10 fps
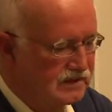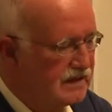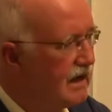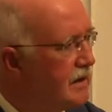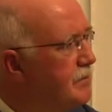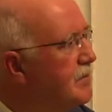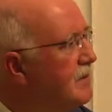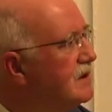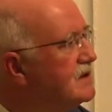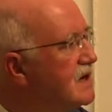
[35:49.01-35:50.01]
time
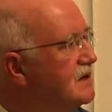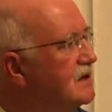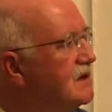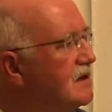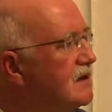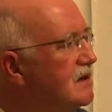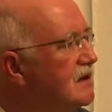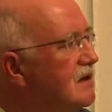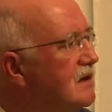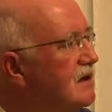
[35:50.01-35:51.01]
is it?
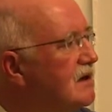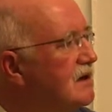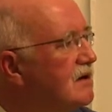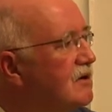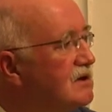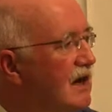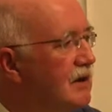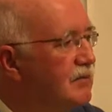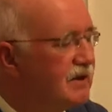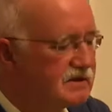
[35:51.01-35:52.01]
Or
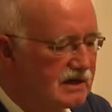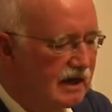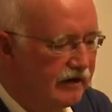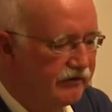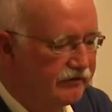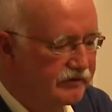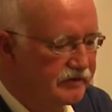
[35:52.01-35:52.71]
time that's left?